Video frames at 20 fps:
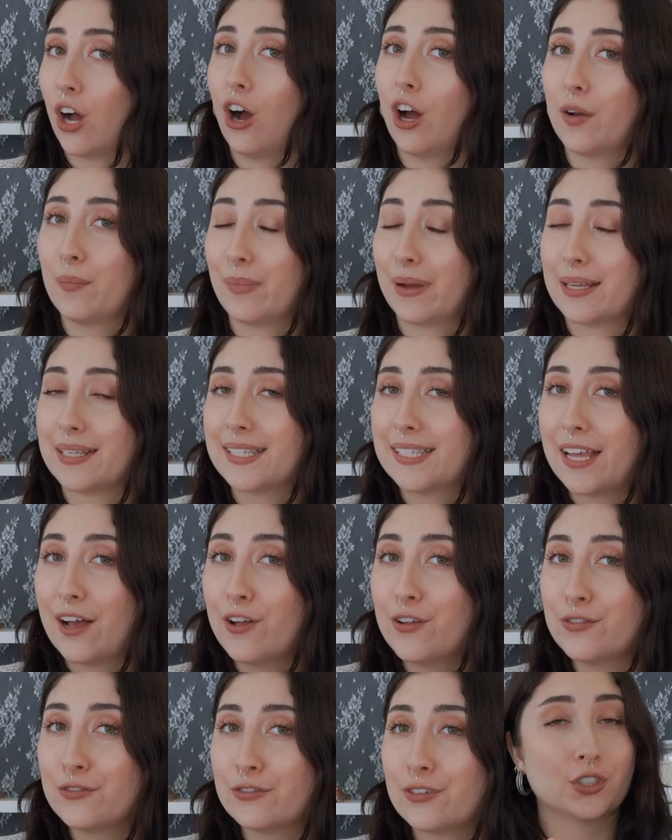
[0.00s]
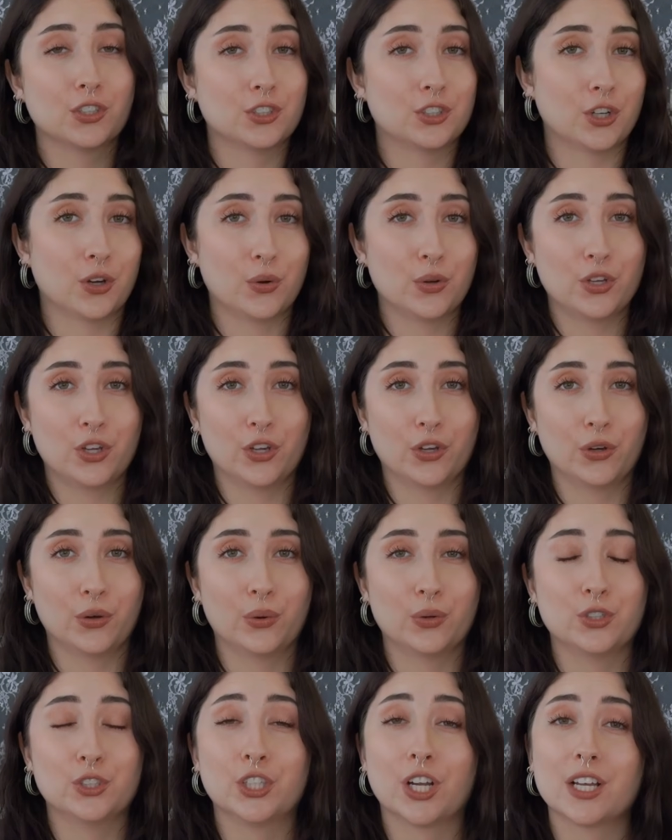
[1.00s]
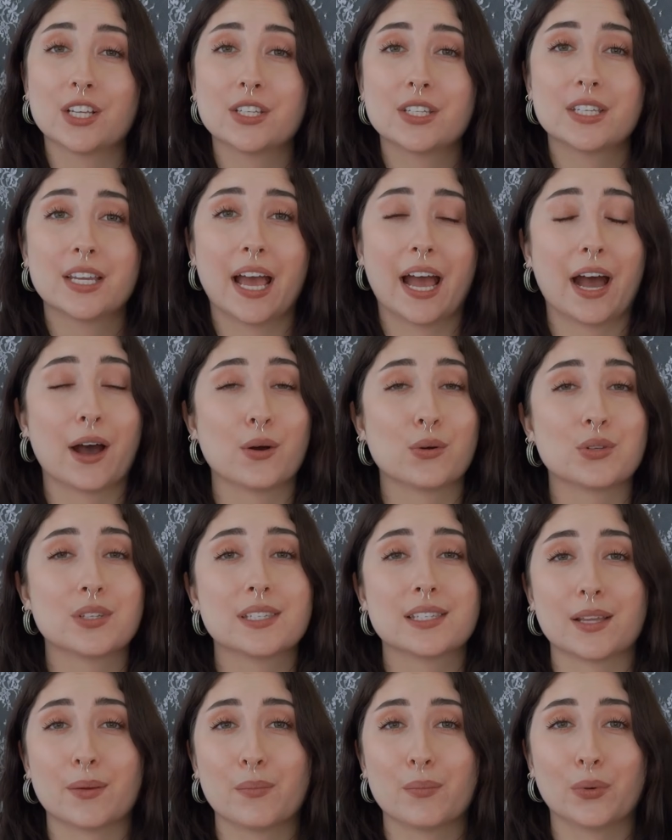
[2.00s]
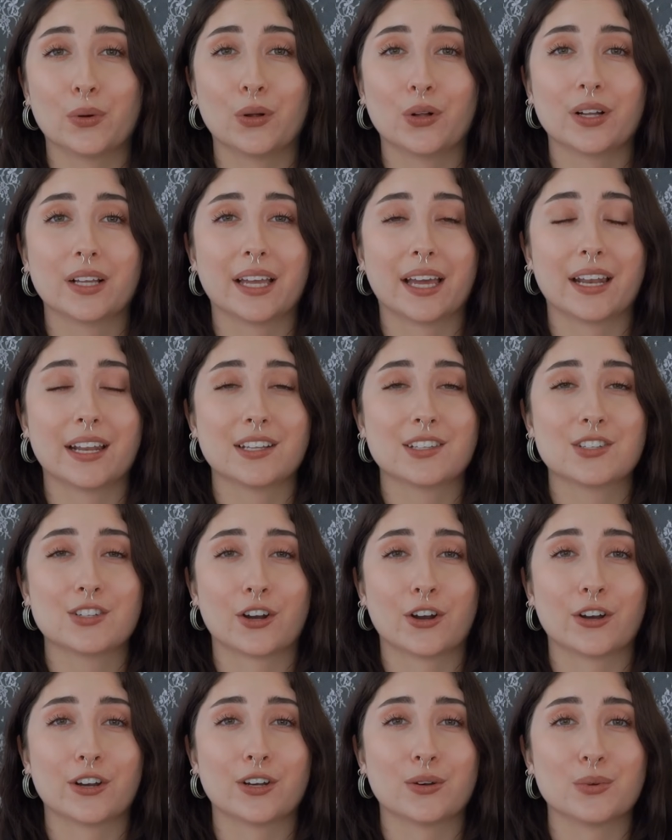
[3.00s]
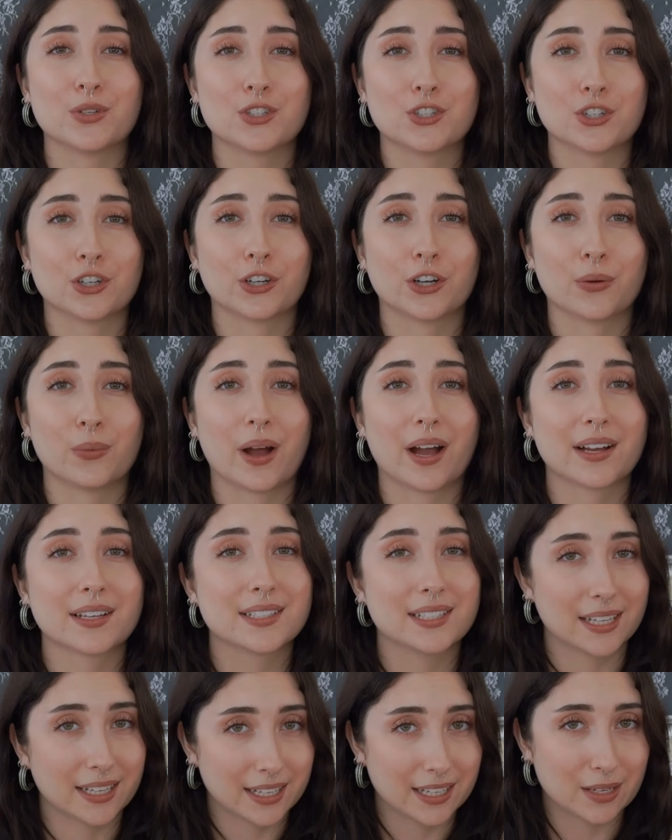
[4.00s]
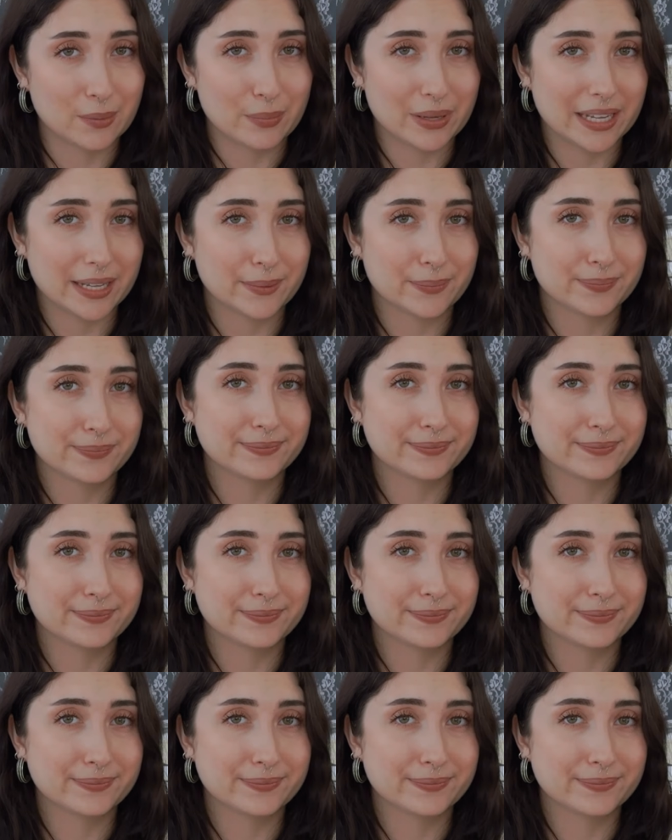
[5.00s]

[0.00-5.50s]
on myself to show you just how simple getting started with sugar waxing can be.